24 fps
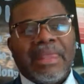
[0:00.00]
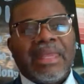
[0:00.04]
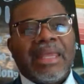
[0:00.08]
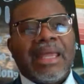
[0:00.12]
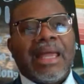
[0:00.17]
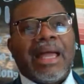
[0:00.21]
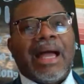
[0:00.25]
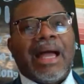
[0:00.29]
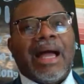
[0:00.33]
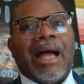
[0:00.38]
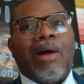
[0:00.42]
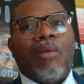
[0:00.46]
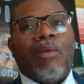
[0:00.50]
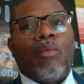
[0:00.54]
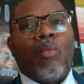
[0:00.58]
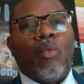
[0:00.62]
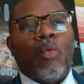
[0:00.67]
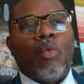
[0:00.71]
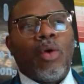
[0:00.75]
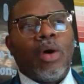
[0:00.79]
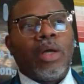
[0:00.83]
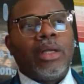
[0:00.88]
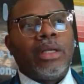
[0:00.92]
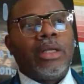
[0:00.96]
I
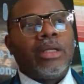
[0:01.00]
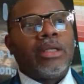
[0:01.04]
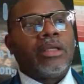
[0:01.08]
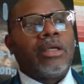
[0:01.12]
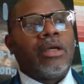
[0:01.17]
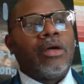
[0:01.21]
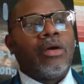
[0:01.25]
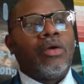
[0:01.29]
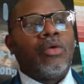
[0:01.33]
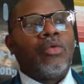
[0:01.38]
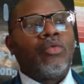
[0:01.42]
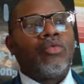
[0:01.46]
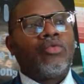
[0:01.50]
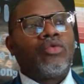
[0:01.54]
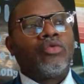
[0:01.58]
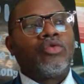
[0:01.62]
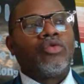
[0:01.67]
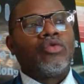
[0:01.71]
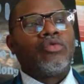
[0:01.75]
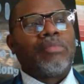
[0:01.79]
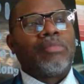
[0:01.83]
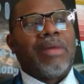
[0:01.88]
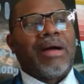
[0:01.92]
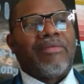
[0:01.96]
want to go to,
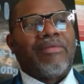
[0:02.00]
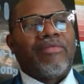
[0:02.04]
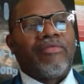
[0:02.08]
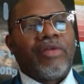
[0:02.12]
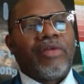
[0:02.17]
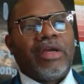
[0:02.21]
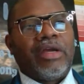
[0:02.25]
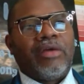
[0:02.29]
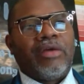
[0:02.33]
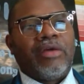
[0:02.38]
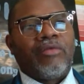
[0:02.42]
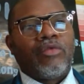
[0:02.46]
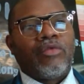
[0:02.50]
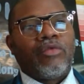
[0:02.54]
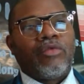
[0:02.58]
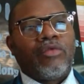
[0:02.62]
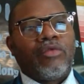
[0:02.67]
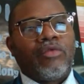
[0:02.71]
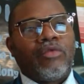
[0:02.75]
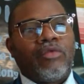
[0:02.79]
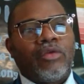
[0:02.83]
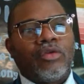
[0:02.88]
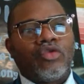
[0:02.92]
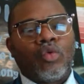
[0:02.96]
to my
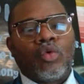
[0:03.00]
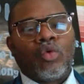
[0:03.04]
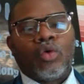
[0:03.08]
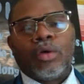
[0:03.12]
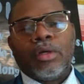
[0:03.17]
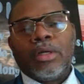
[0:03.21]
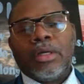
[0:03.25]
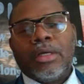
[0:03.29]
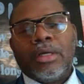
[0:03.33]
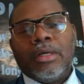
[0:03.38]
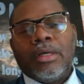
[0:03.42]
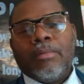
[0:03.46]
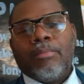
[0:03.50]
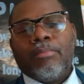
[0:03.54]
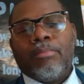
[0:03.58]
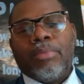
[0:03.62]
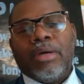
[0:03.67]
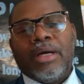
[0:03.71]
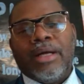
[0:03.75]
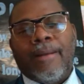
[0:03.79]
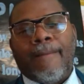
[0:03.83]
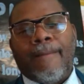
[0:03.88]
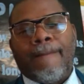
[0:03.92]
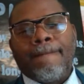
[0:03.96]
favorite store,
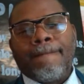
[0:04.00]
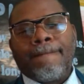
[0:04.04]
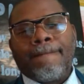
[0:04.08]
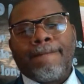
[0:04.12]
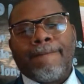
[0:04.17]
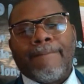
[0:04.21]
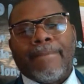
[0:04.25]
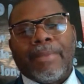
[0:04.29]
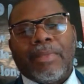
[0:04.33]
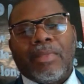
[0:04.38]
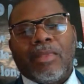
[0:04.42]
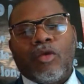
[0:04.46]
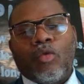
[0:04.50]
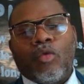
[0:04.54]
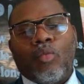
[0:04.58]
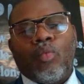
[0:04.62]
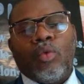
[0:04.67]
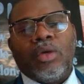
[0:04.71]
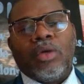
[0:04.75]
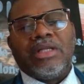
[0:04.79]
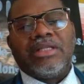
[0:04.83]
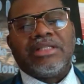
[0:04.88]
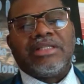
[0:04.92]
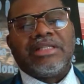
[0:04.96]
but
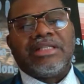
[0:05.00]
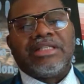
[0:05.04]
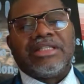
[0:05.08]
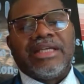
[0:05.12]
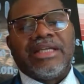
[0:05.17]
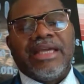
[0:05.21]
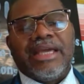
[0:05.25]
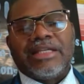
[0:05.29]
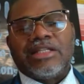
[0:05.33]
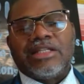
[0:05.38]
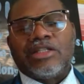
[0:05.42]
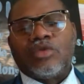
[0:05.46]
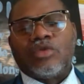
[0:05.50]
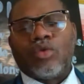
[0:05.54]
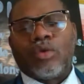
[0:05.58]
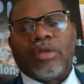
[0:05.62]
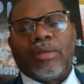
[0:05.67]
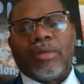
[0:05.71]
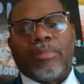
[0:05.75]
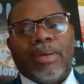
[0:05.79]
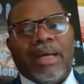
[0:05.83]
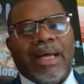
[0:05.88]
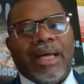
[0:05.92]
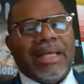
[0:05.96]
what is the chances or
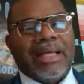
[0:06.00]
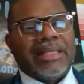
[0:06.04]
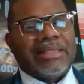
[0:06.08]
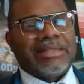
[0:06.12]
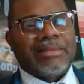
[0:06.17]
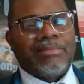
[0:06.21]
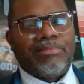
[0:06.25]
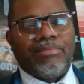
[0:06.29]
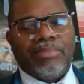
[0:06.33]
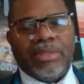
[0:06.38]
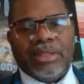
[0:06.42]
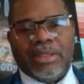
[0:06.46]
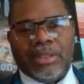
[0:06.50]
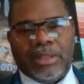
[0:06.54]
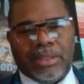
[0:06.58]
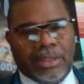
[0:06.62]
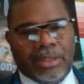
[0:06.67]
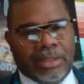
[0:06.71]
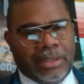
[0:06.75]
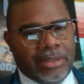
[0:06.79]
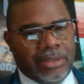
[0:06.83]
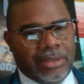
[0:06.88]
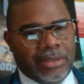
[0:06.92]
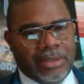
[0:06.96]
the
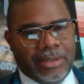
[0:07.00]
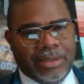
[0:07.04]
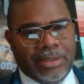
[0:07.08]
possibility